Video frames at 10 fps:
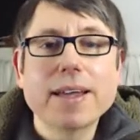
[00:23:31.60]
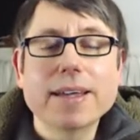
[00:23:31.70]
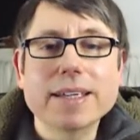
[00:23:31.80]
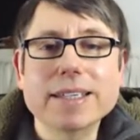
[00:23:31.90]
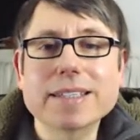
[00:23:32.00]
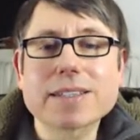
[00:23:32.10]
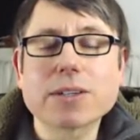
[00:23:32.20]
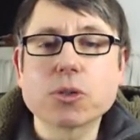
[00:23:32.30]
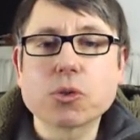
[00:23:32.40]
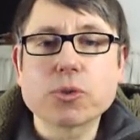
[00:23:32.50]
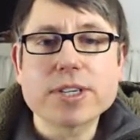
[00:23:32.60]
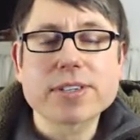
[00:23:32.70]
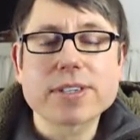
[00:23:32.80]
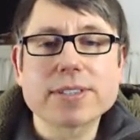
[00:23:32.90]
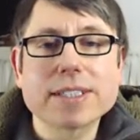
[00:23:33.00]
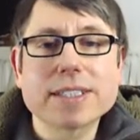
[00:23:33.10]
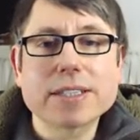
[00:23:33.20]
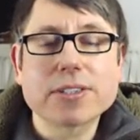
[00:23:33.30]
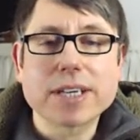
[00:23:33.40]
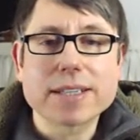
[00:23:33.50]
It's always a good idea
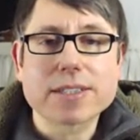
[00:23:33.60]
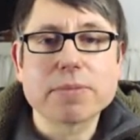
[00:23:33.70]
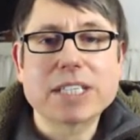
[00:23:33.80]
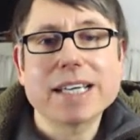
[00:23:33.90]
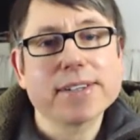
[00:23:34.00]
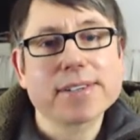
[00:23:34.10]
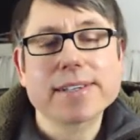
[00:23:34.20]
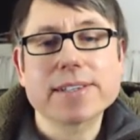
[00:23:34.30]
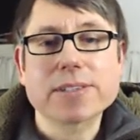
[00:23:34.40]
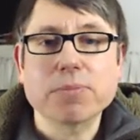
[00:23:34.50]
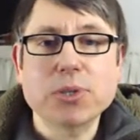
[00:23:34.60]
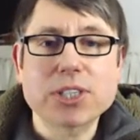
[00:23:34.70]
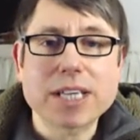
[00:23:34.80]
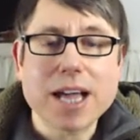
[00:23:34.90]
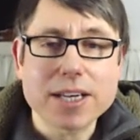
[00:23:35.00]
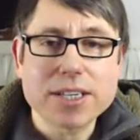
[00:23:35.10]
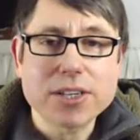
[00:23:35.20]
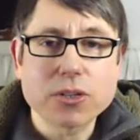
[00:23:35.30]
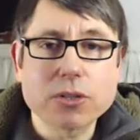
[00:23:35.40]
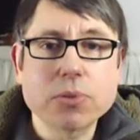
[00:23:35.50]
to get somebody else's
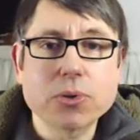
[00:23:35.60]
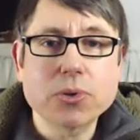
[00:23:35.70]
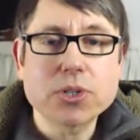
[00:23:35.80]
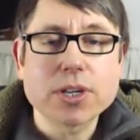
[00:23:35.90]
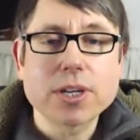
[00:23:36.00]
musicality on board,